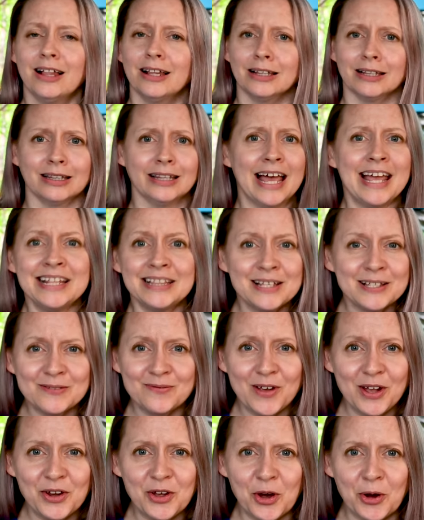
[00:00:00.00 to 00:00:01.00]
like this
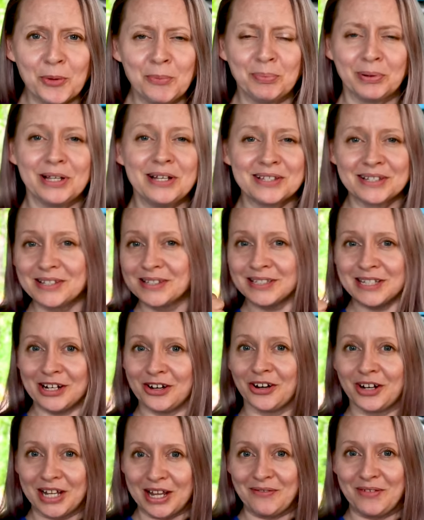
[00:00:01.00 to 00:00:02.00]
video, please
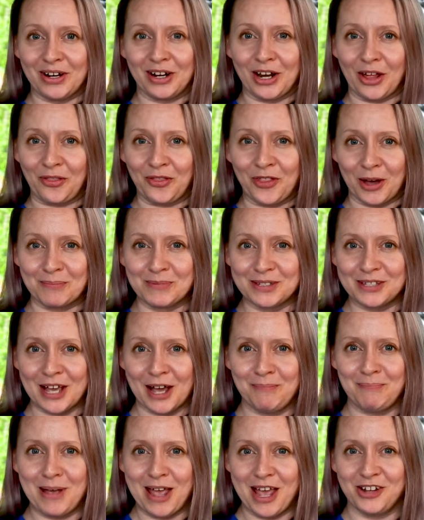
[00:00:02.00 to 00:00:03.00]
consider giving it a thumbs
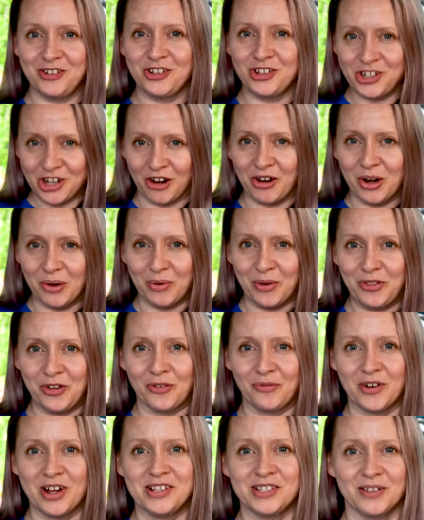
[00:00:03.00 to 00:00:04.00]
up and sharing it with your
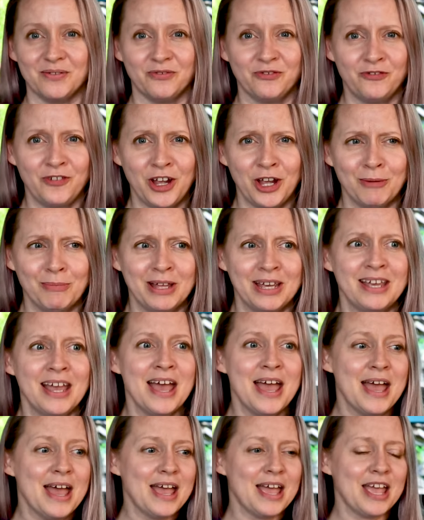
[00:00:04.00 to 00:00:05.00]
friends and family.
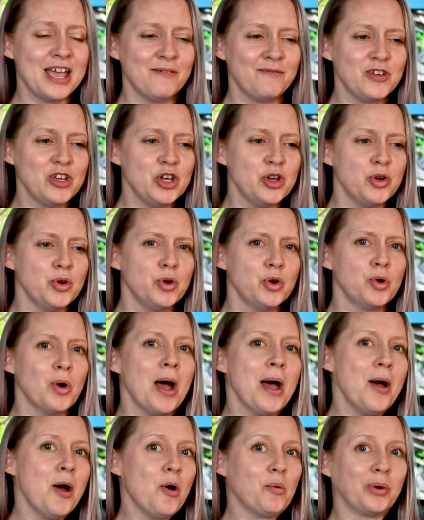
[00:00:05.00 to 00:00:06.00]
If you
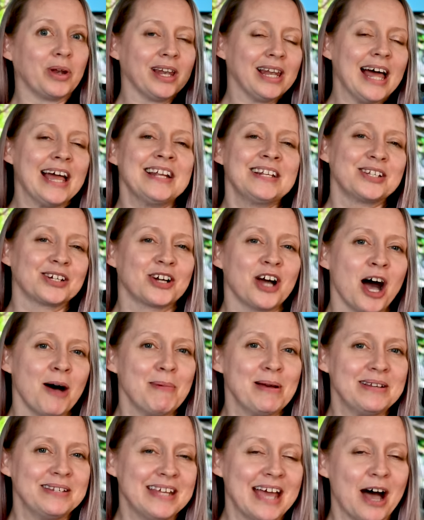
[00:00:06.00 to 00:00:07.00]
would like to
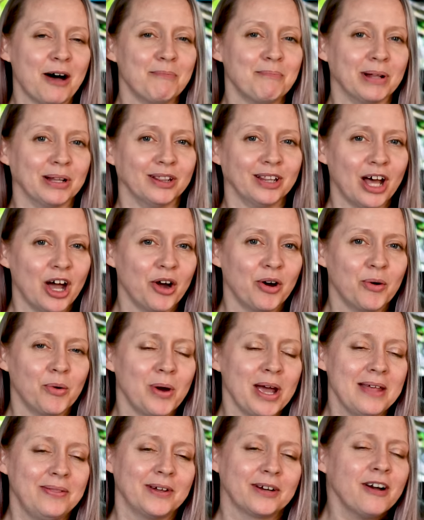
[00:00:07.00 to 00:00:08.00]
comment down below
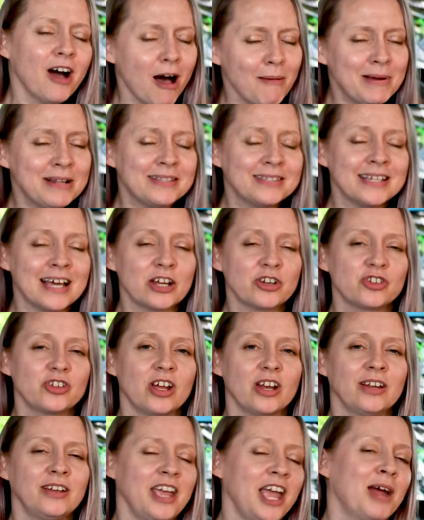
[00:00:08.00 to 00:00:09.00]
in the comment
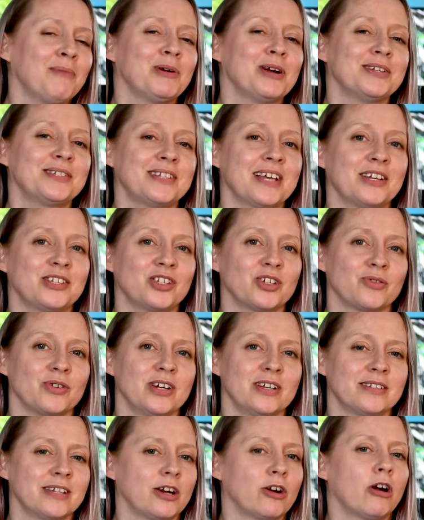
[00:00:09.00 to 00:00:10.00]
section, camera
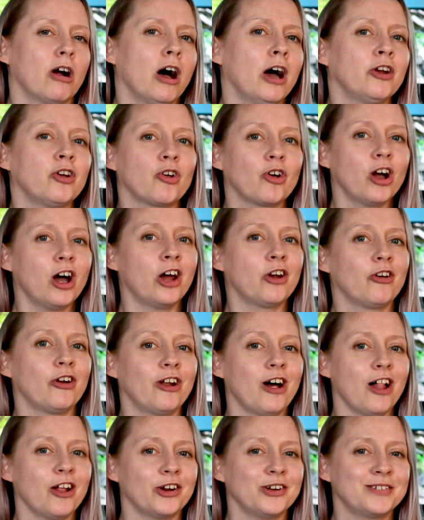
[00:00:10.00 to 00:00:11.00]
accessories that are under
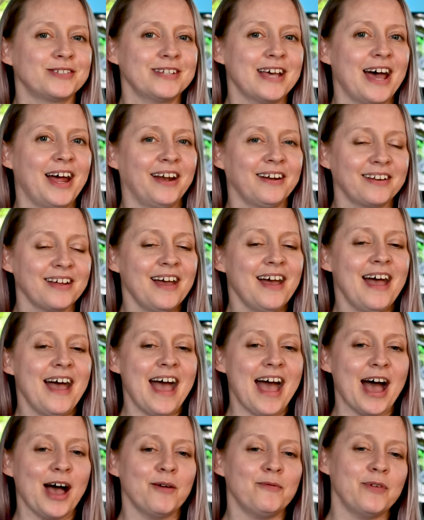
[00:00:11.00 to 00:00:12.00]
$100 that
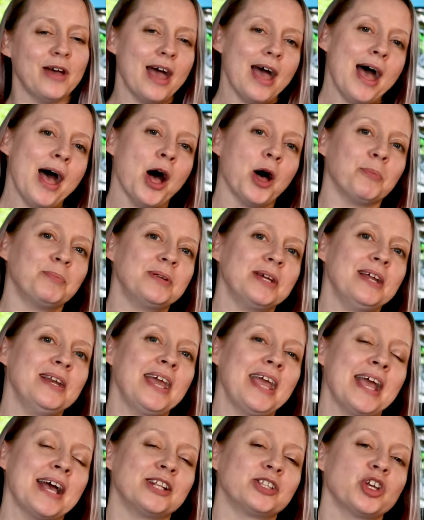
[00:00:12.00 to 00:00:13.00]
have helped
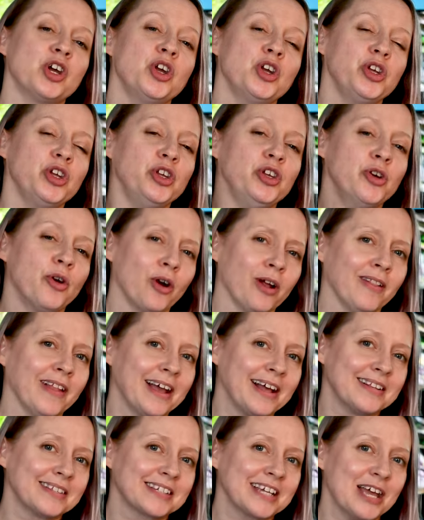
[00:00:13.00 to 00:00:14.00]
enhance your
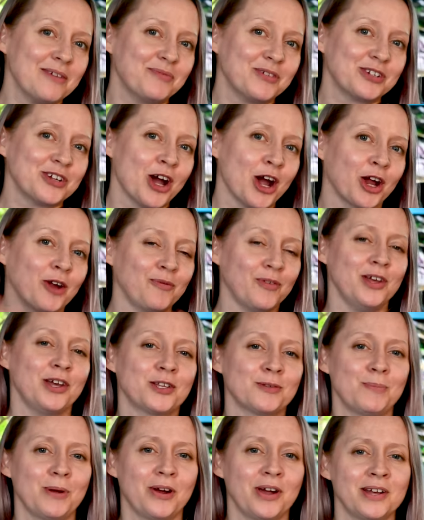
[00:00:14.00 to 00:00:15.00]
landscape photography
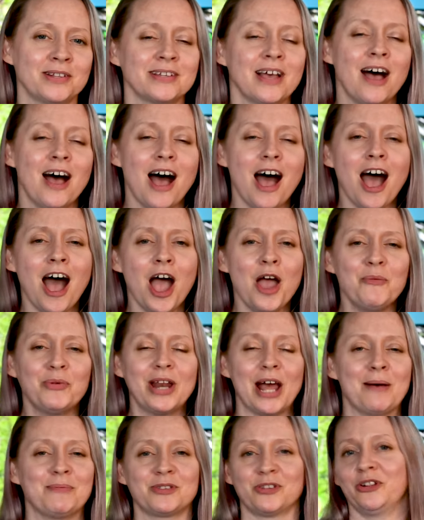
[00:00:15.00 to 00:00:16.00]
experience, I would
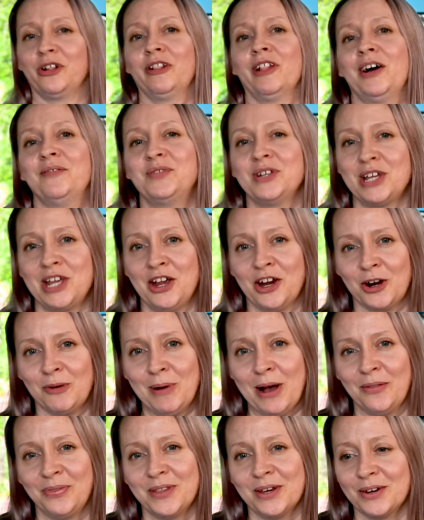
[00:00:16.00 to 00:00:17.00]
absolutely love to hear
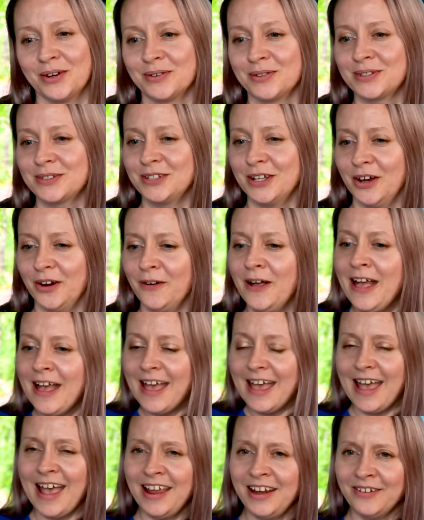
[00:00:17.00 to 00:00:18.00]
about those. So
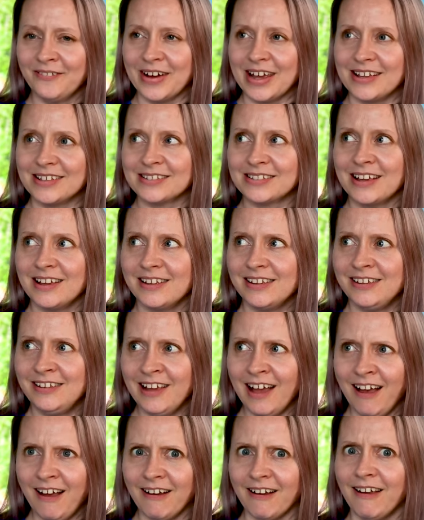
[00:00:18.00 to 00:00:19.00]
anyways,
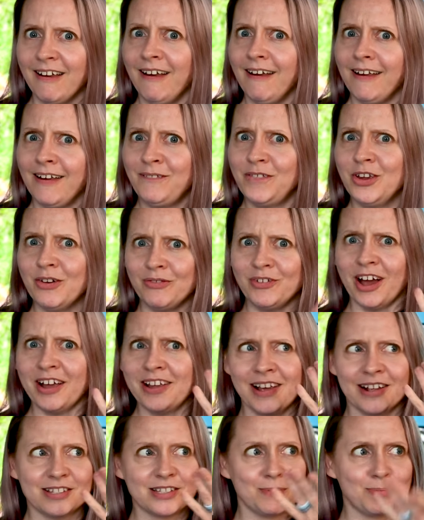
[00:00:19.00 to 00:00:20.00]
yeah, if you've not
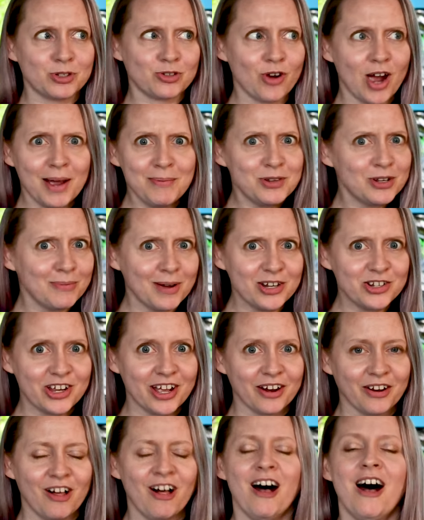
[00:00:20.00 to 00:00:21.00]
yet subscribed to my
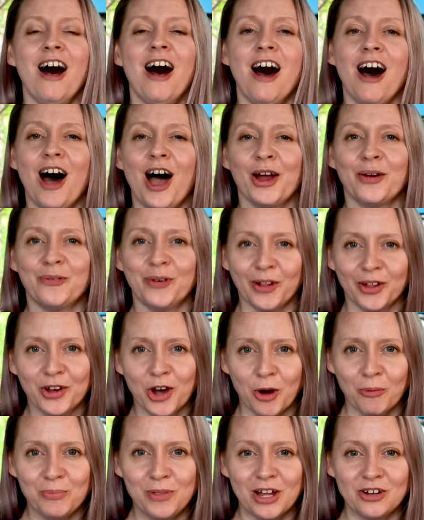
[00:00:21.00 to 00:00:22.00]
channel, I really
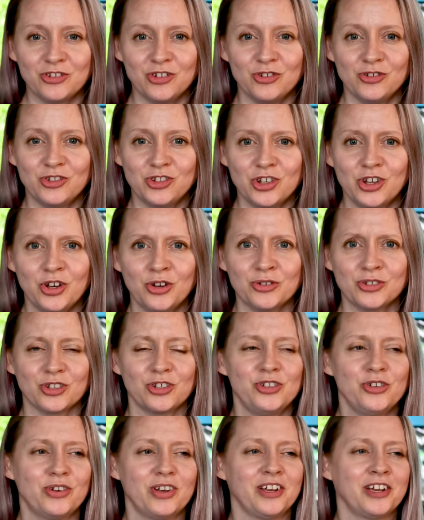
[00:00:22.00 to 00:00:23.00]
hope that you do, so
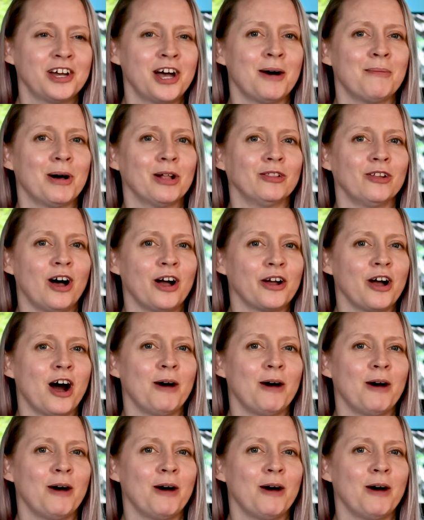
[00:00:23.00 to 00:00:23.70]
you can come along